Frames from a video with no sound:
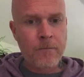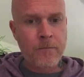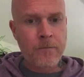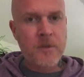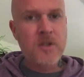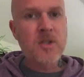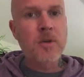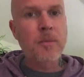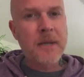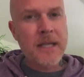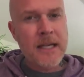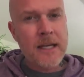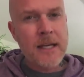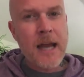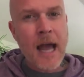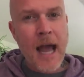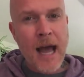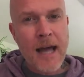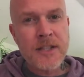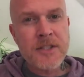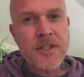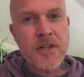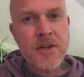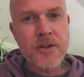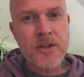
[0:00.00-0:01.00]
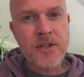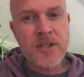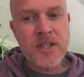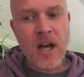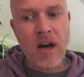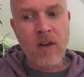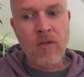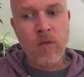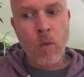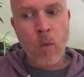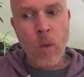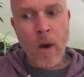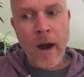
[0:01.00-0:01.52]
So begin to ask
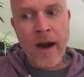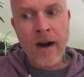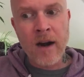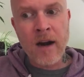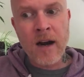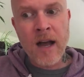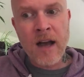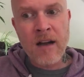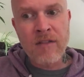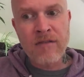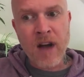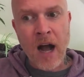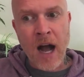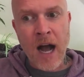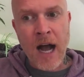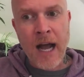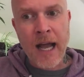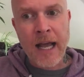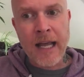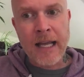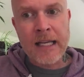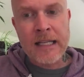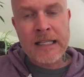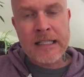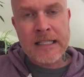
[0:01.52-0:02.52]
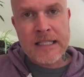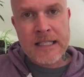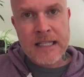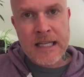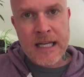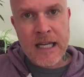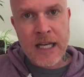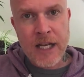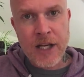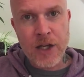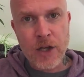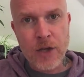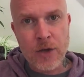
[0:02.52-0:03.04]
yourself, where have I
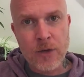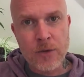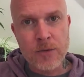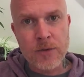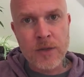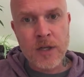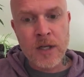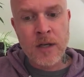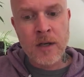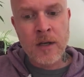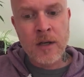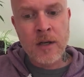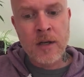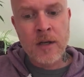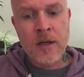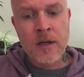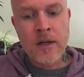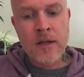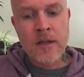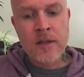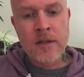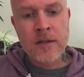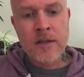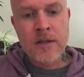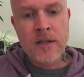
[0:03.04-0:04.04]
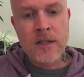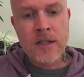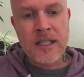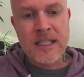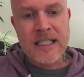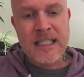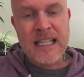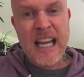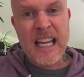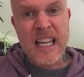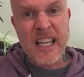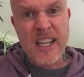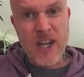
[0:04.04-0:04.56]
continued to
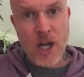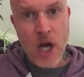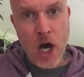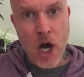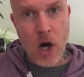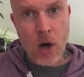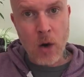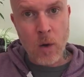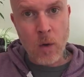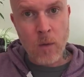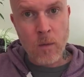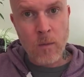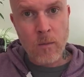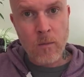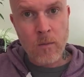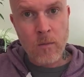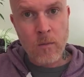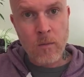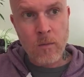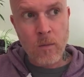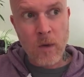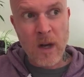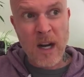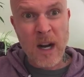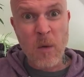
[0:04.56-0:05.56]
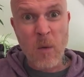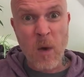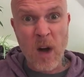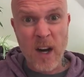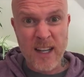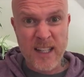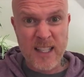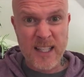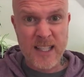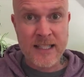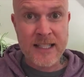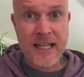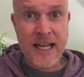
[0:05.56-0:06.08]
say no when I
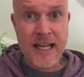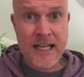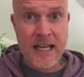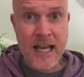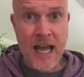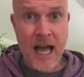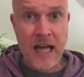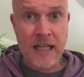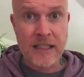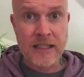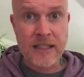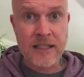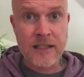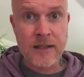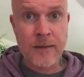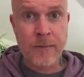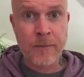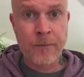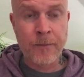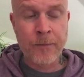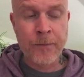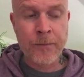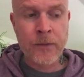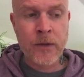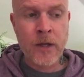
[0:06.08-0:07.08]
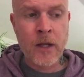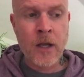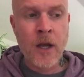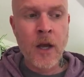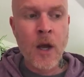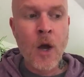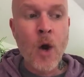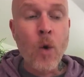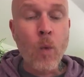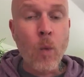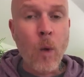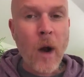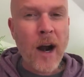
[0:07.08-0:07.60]
wanted to say yes?
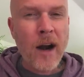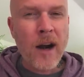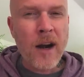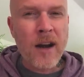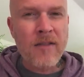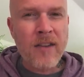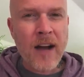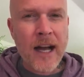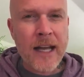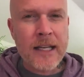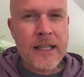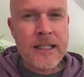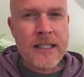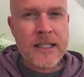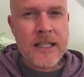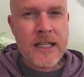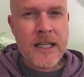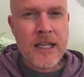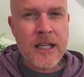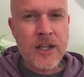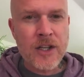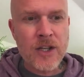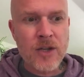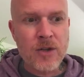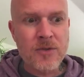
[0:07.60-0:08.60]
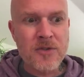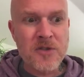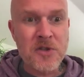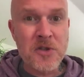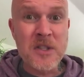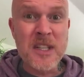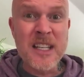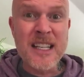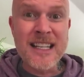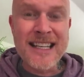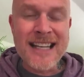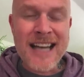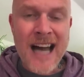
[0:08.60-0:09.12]
Where have I continued to
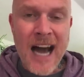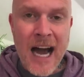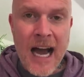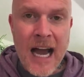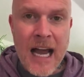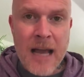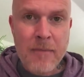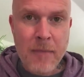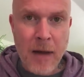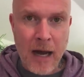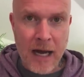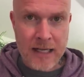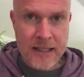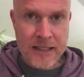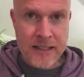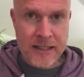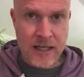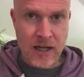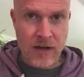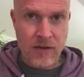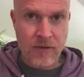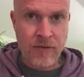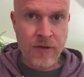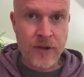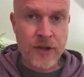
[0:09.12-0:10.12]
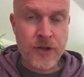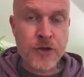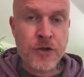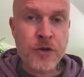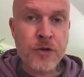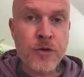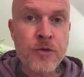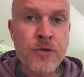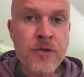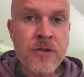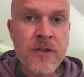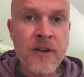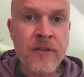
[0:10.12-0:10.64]
deny myself the
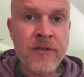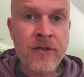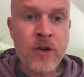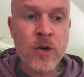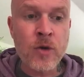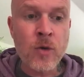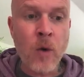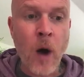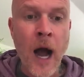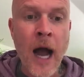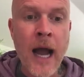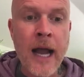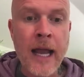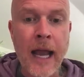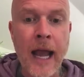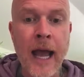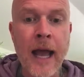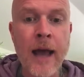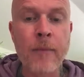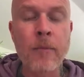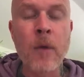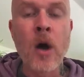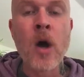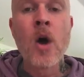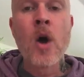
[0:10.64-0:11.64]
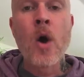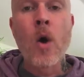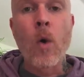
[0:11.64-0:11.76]
truth of who I am?